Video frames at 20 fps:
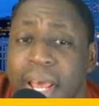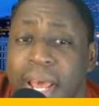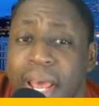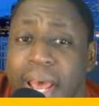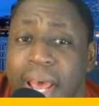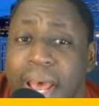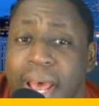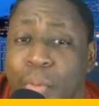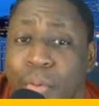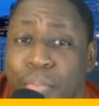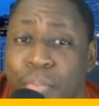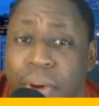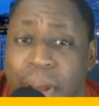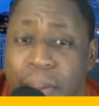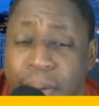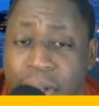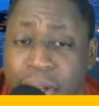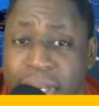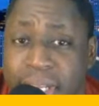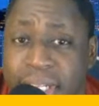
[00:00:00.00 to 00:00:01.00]
I would
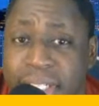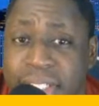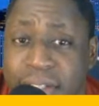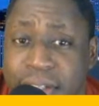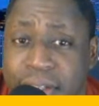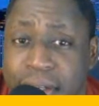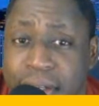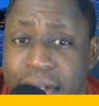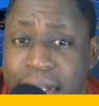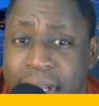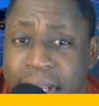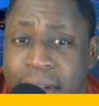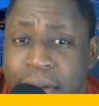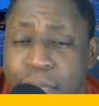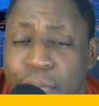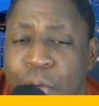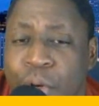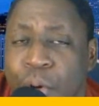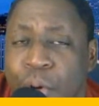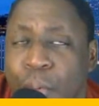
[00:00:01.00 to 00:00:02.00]
probably look into the
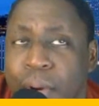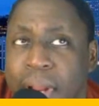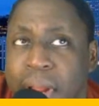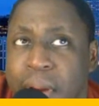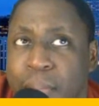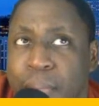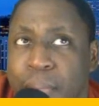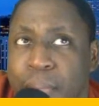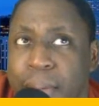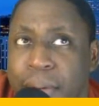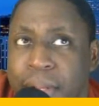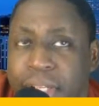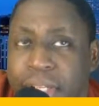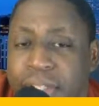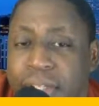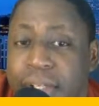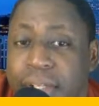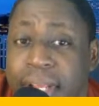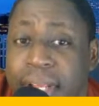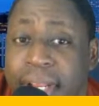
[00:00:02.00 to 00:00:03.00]
you know what I would probably look into
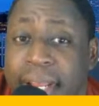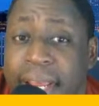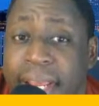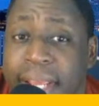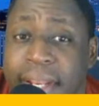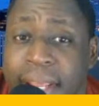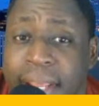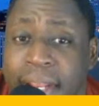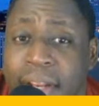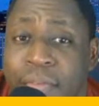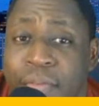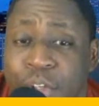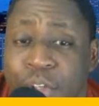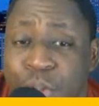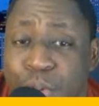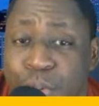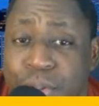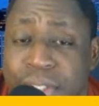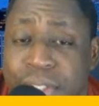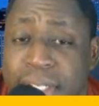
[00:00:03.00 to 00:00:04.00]
the yeah that
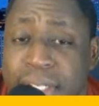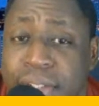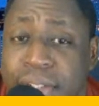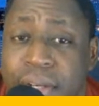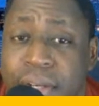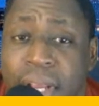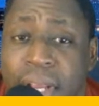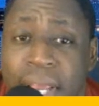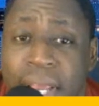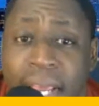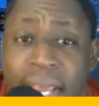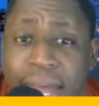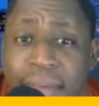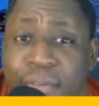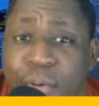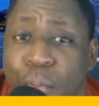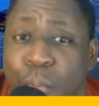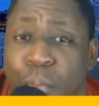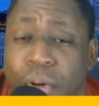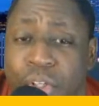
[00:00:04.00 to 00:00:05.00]
individual sector. If
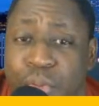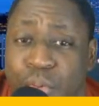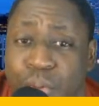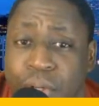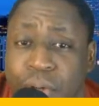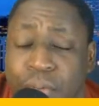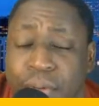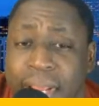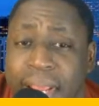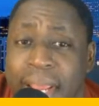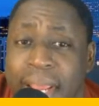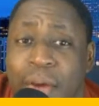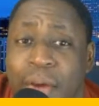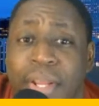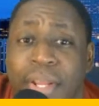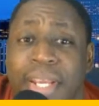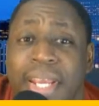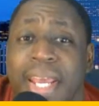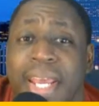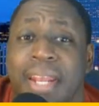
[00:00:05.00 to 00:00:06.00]
you want to drill down
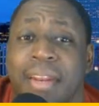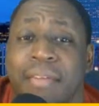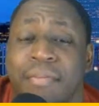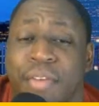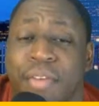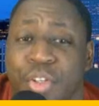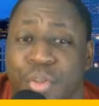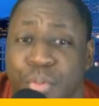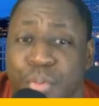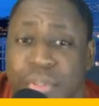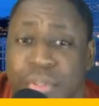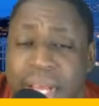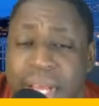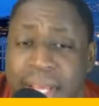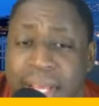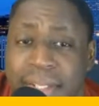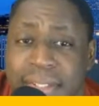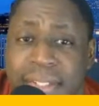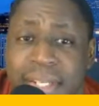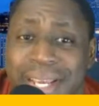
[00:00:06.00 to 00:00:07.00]
and get individual
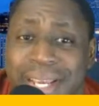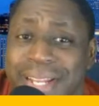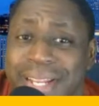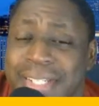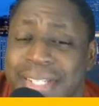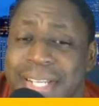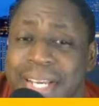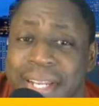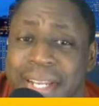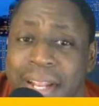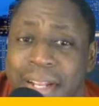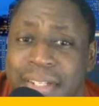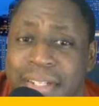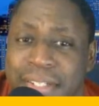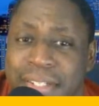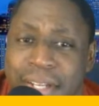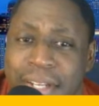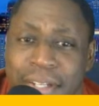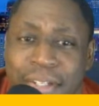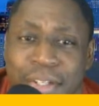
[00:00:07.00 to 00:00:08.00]
stocks in the technology
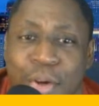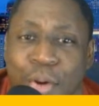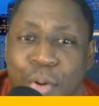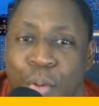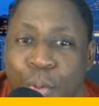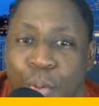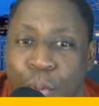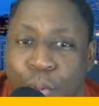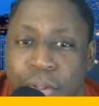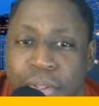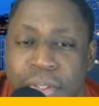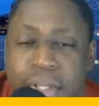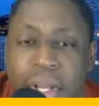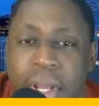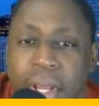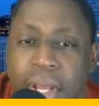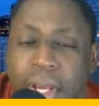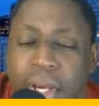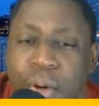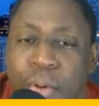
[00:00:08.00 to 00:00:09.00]
sector, of course,
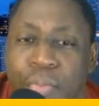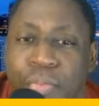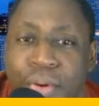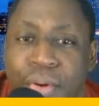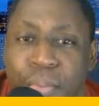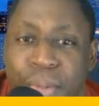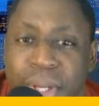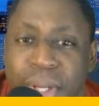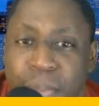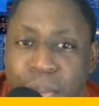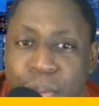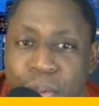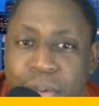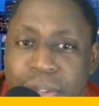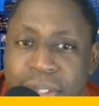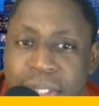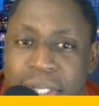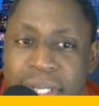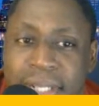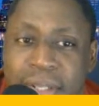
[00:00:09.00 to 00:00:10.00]
go for the big
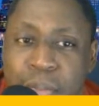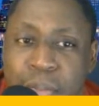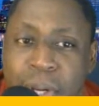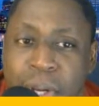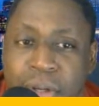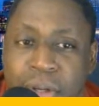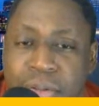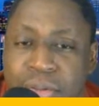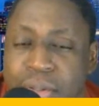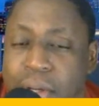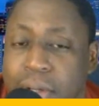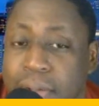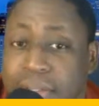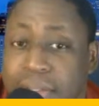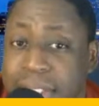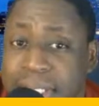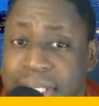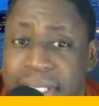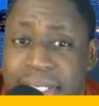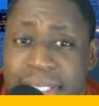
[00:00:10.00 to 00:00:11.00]
boys. Look at the Microsoft.
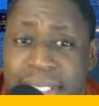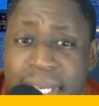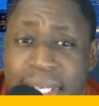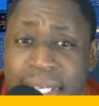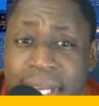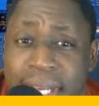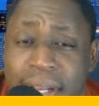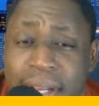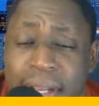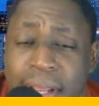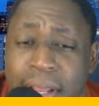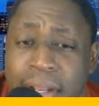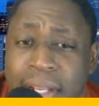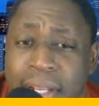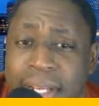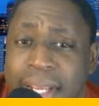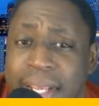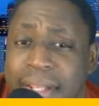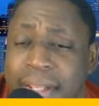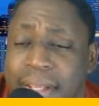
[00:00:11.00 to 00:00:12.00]
Look at the techno. Uh,
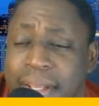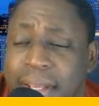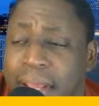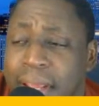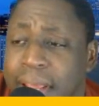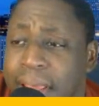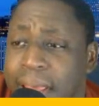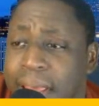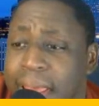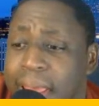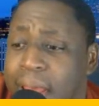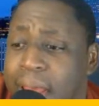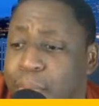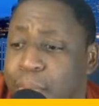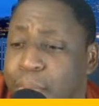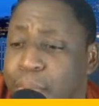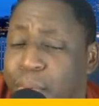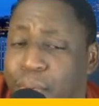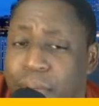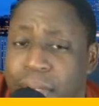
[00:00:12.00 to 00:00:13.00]
look at the
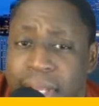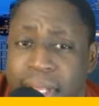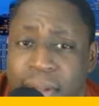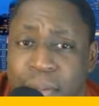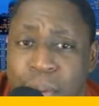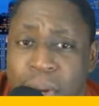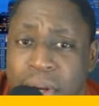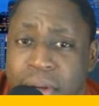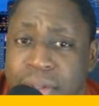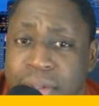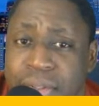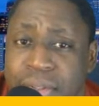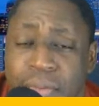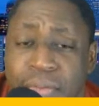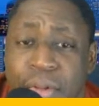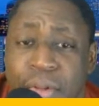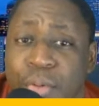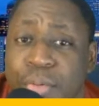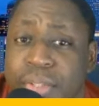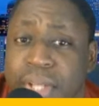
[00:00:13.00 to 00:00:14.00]
Apple. Look at the Microsoft.
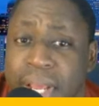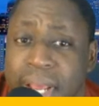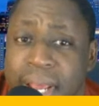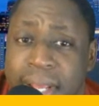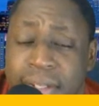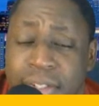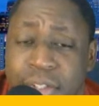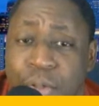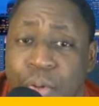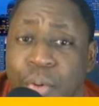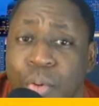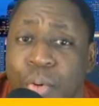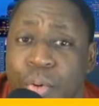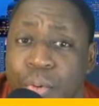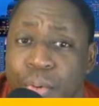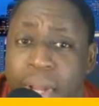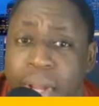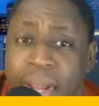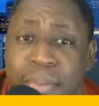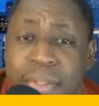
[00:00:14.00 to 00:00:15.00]
Those guys,
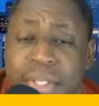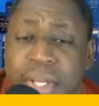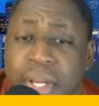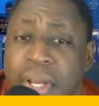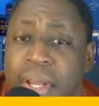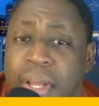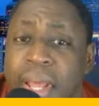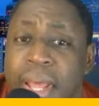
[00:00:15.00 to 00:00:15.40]
Google, Amazon.